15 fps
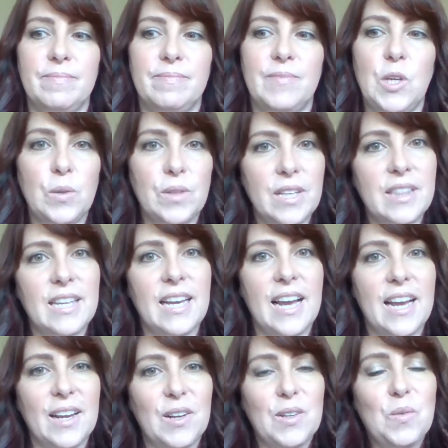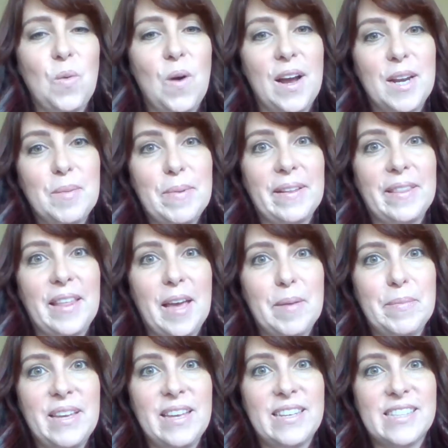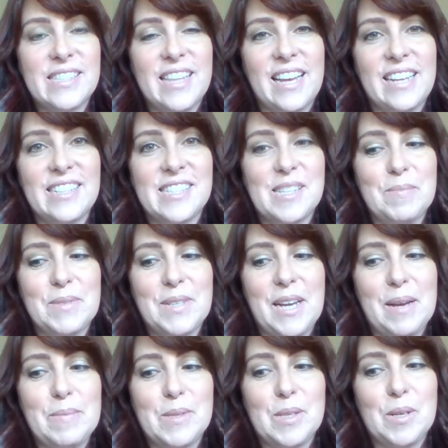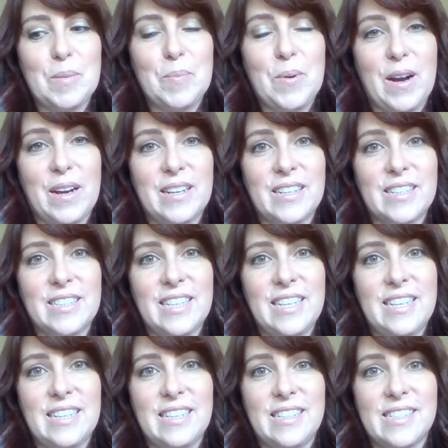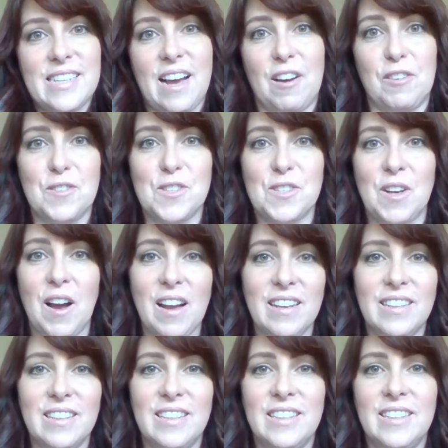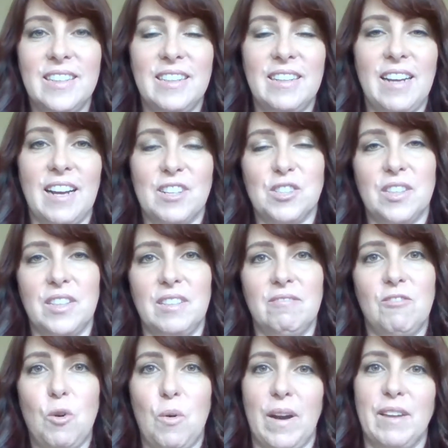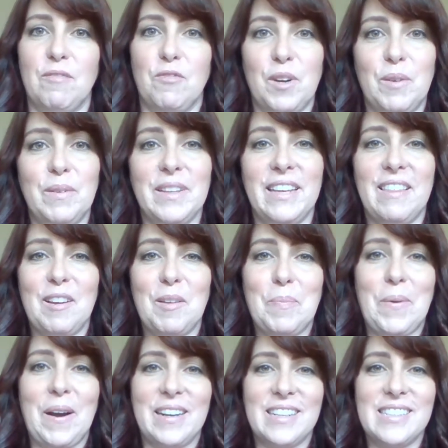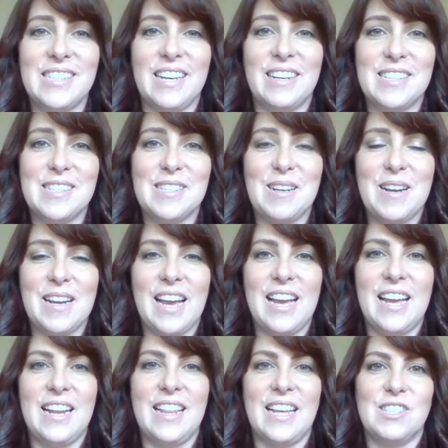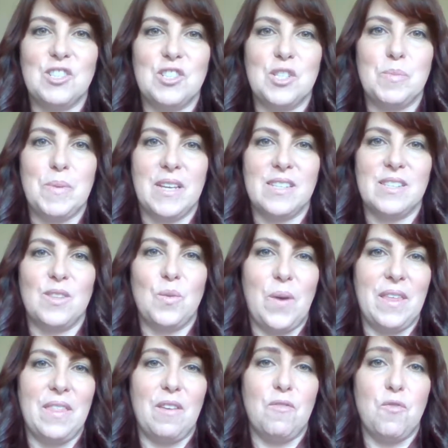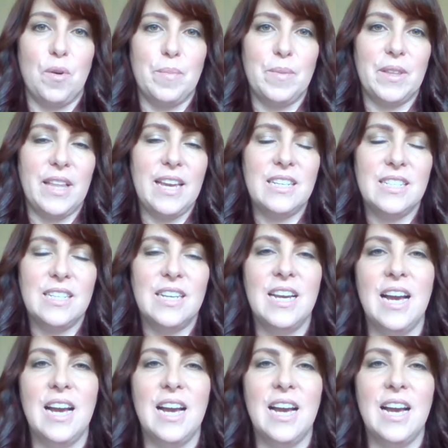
The only thing I can whine about them is that sometimes their product is out of stock. Actually, quite frequently their product's out of stock, and that's just because of the way they formulate.